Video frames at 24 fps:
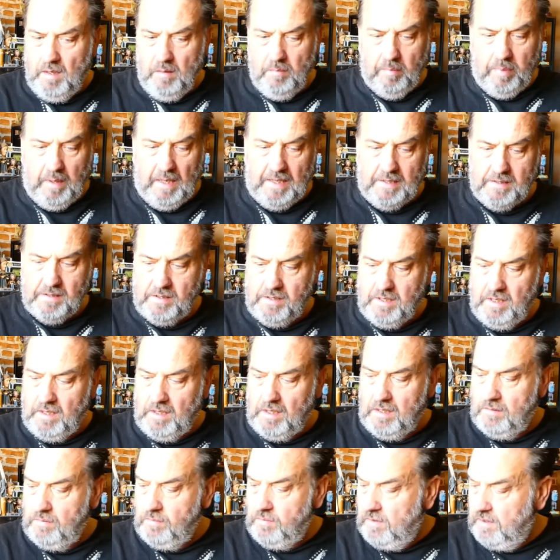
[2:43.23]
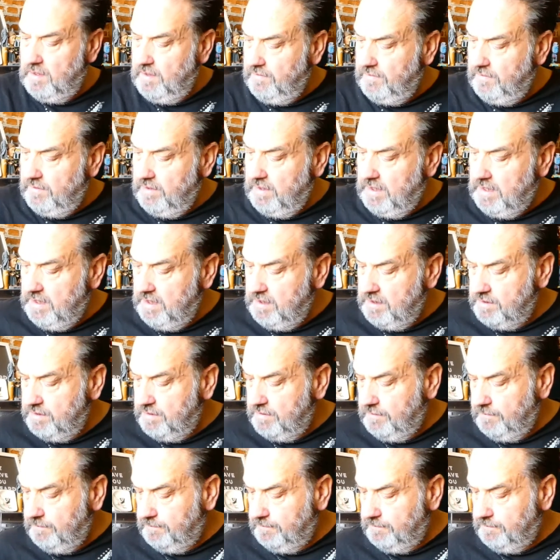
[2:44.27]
plastic, whatever it is.